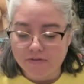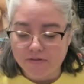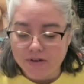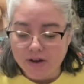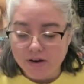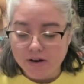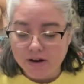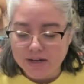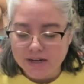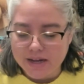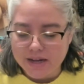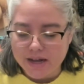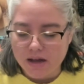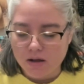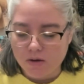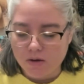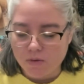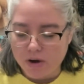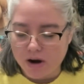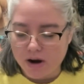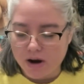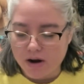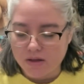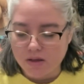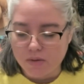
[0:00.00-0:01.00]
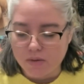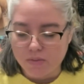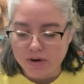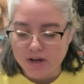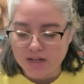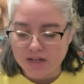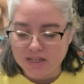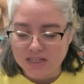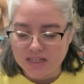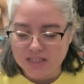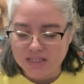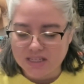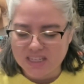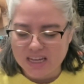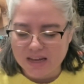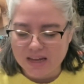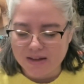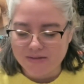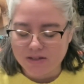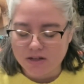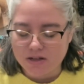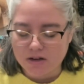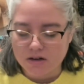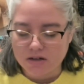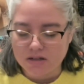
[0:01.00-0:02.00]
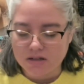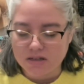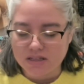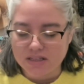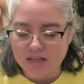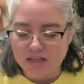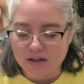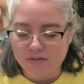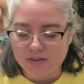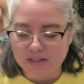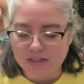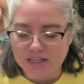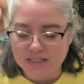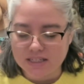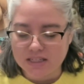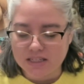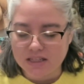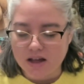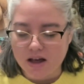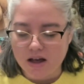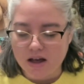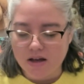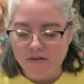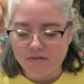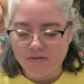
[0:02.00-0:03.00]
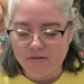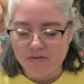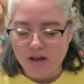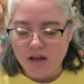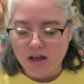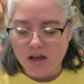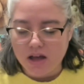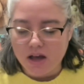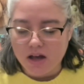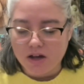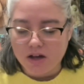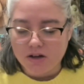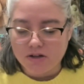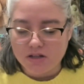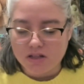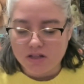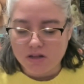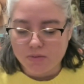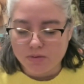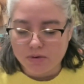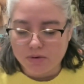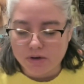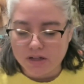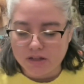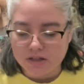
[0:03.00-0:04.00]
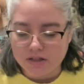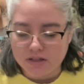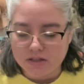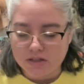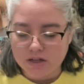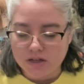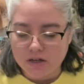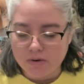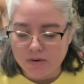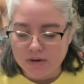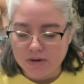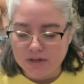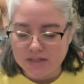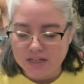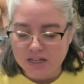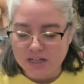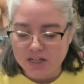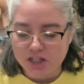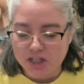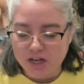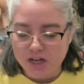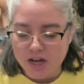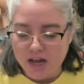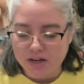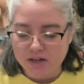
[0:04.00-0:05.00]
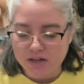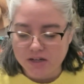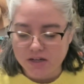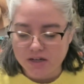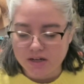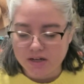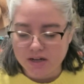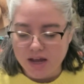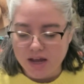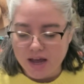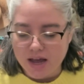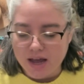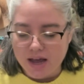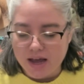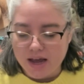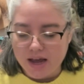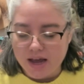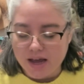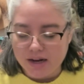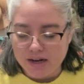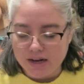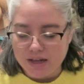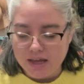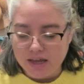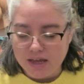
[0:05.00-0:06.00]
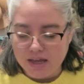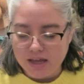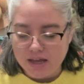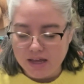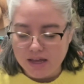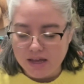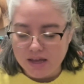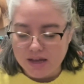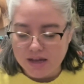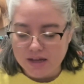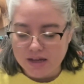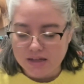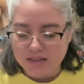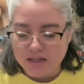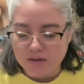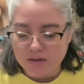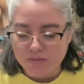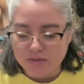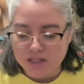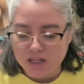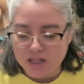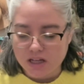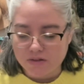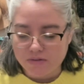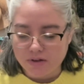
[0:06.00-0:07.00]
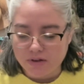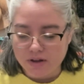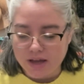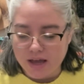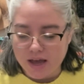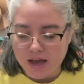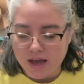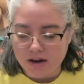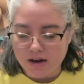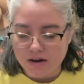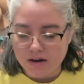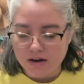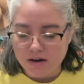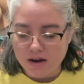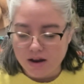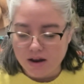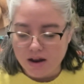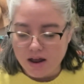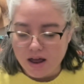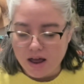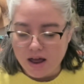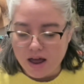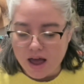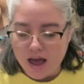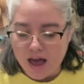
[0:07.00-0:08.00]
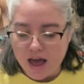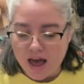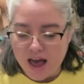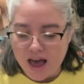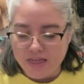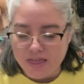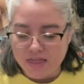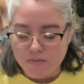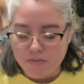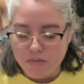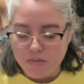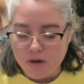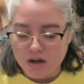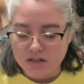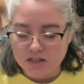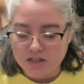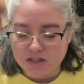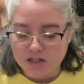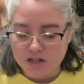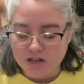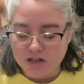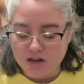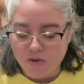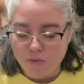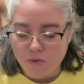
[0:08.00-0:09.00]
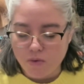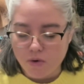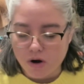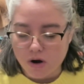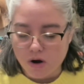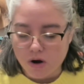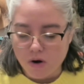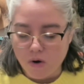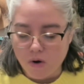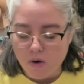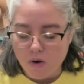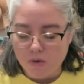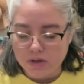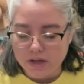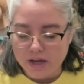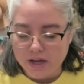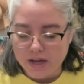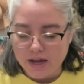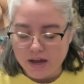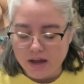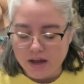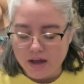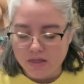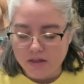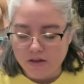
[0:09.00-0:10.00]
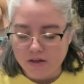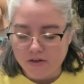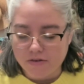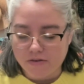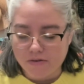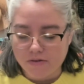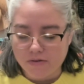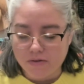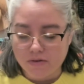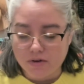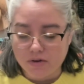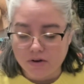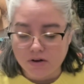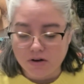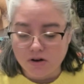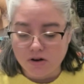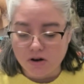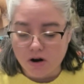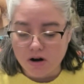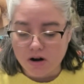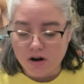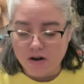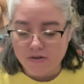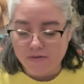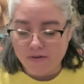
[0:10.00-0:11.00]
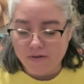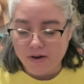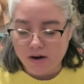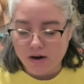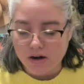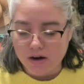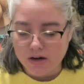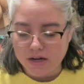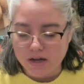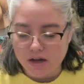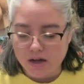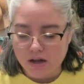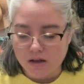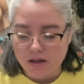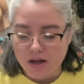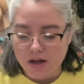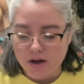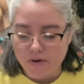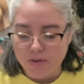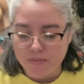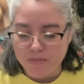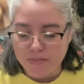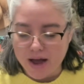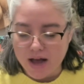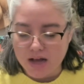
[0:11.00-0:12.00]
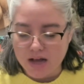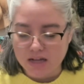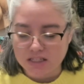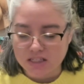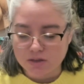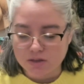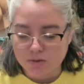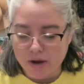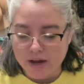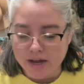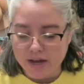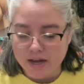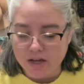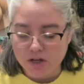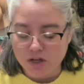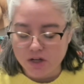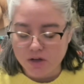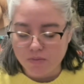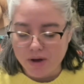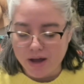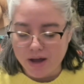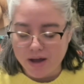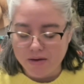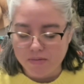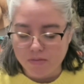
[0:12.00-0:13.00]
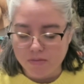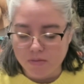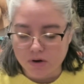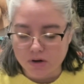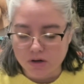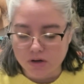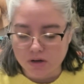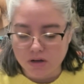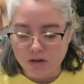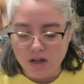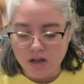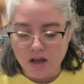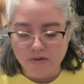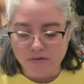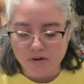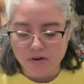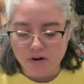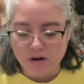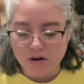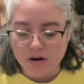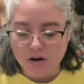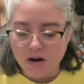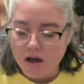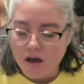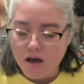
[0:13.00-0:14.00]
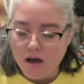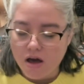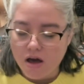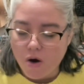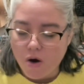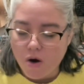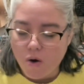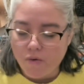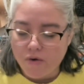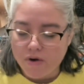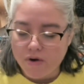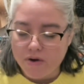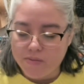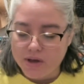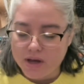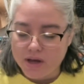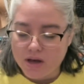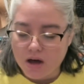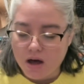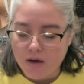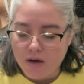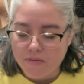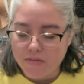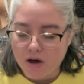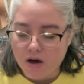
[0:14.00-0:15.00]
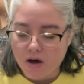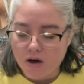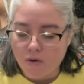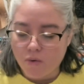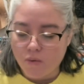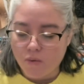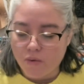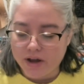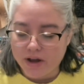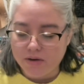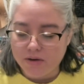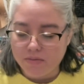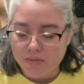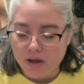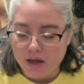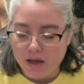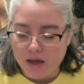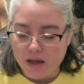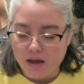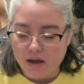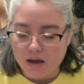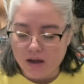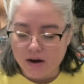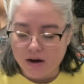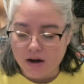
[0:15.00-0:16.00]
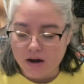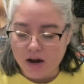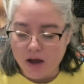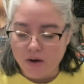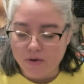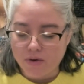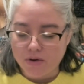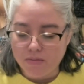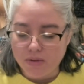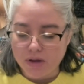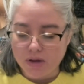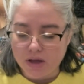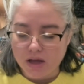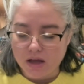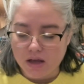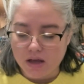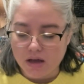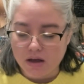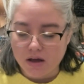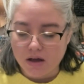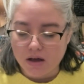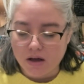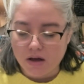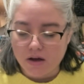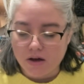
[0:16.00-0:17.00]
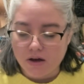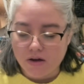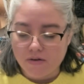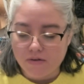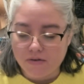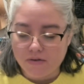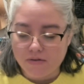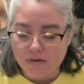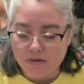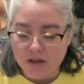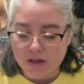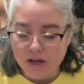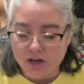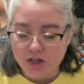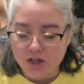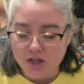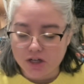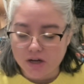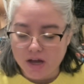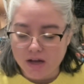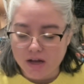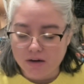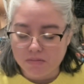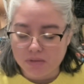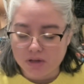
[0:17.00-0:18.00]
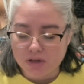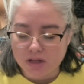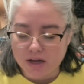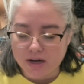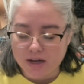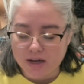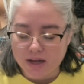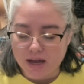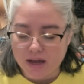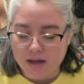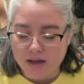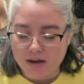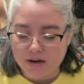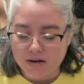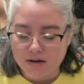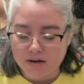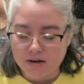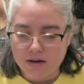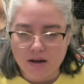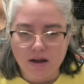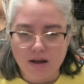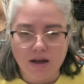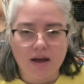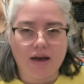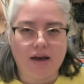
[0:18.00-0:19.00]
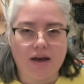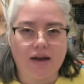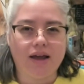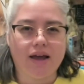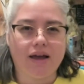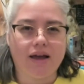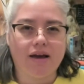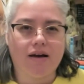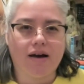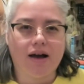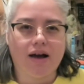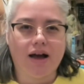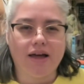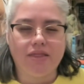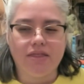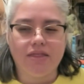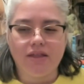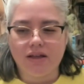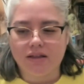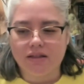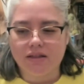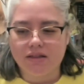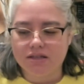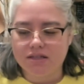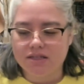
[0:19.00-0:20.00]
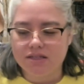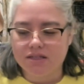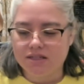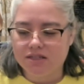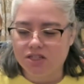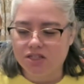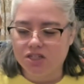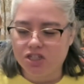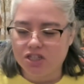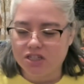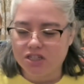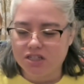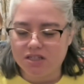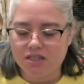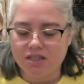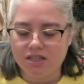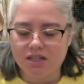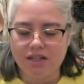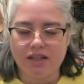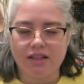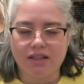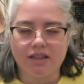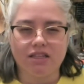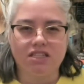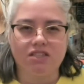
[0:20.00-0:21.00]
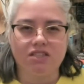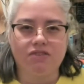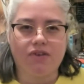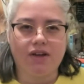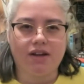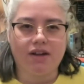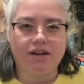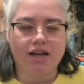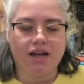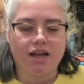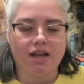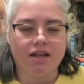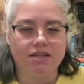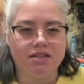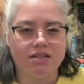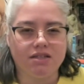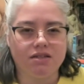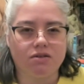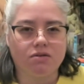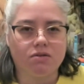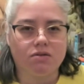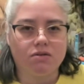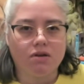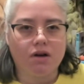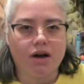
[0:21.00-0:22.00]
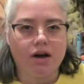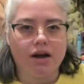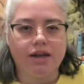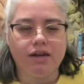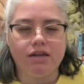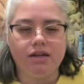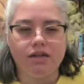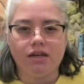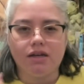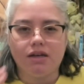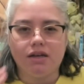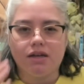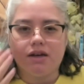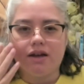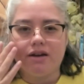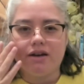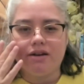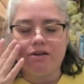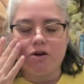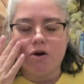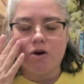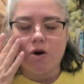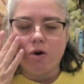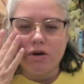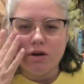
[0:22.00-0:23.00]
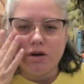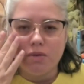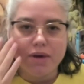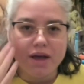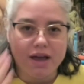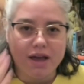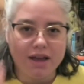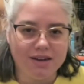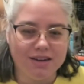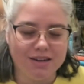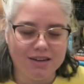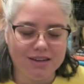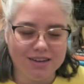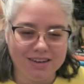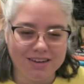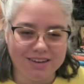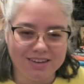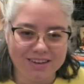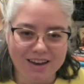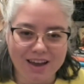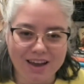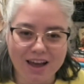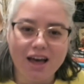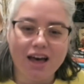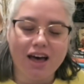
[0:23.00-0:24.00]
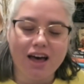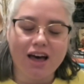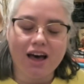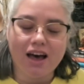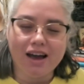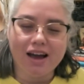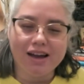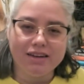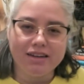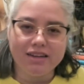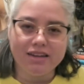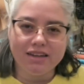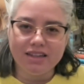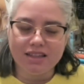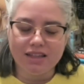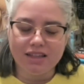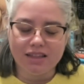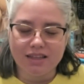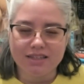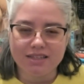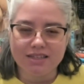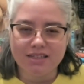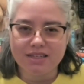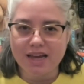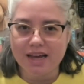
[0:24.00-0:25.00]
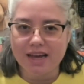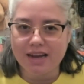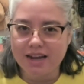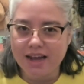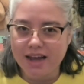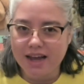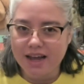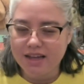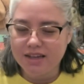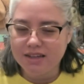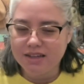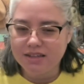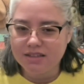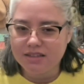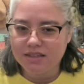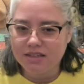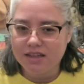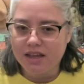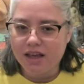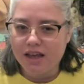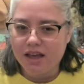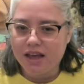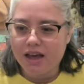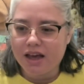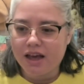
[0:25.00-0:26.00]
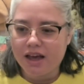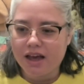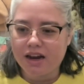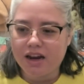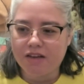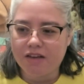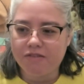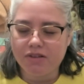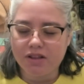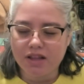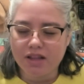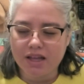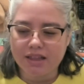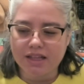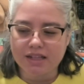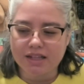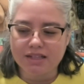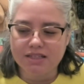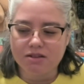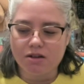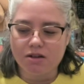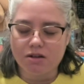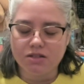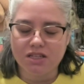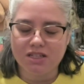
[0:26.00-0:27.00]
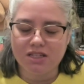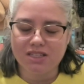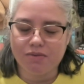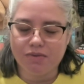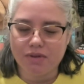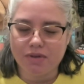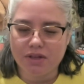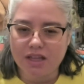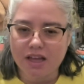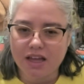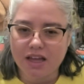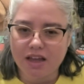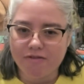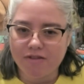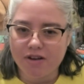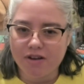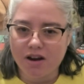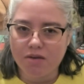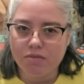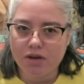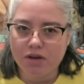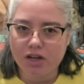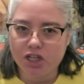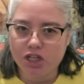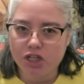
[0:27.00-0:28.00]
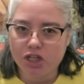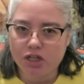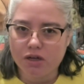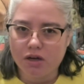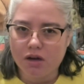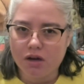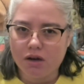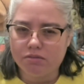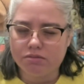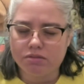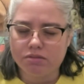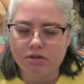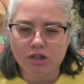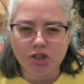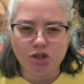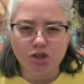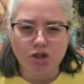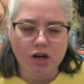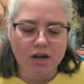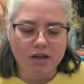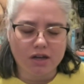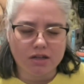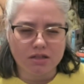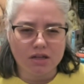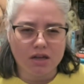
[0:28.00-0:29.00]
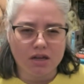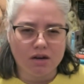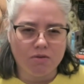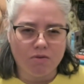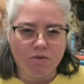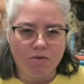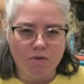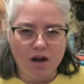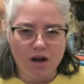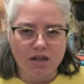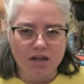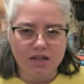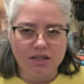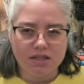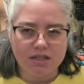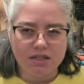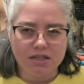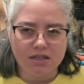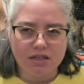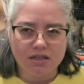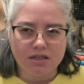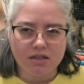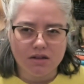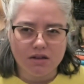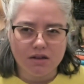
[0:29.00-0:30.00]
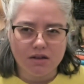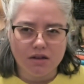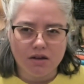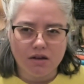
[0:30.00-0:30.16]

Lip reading: fairy tale where the princess gives her selfless love to the prince who is enchanted, and he is himself again, and the monster no more. Only in the dark fairy tale I would pass right into my mortal lover. We would become one being, and I would be flesh and blood again. And I think this is just this fantastical idea and codependent idea that Lestat has. And I feel like that's also something that he very much projects and wants